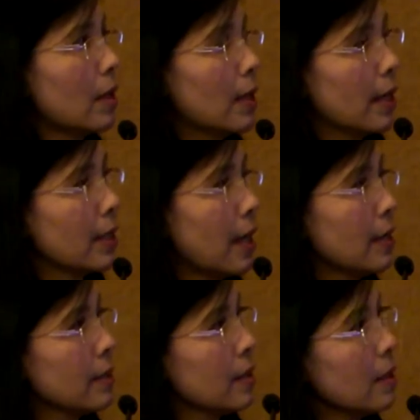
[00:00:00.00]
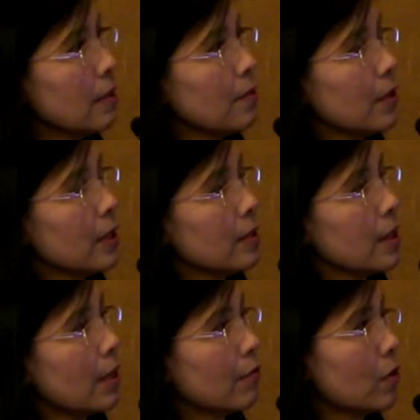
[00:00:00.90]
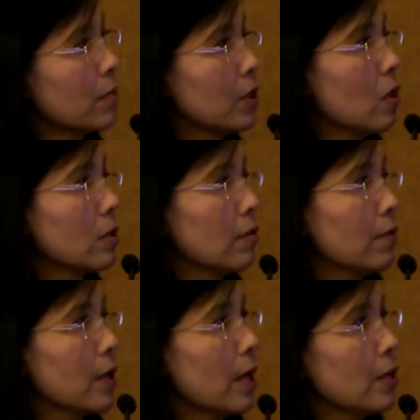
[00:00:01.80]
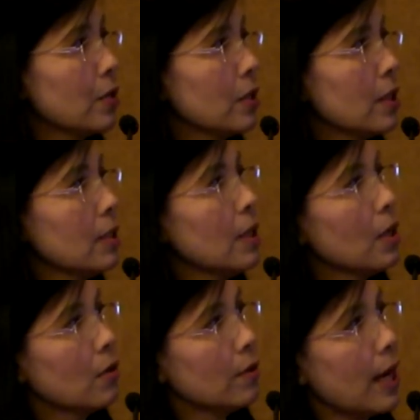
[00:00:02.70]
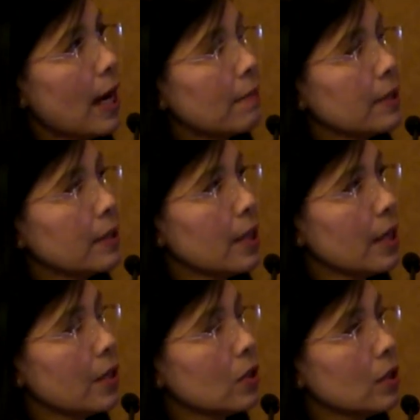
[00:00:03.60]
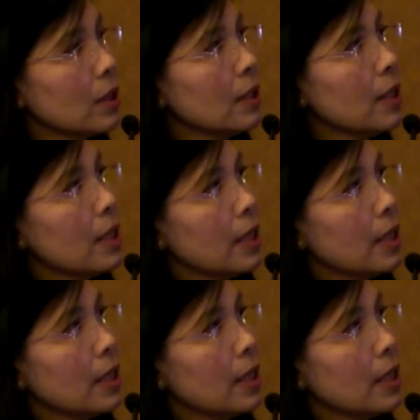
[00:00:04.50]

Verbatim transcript: Like I said, we start from detoxification, rehabilitation,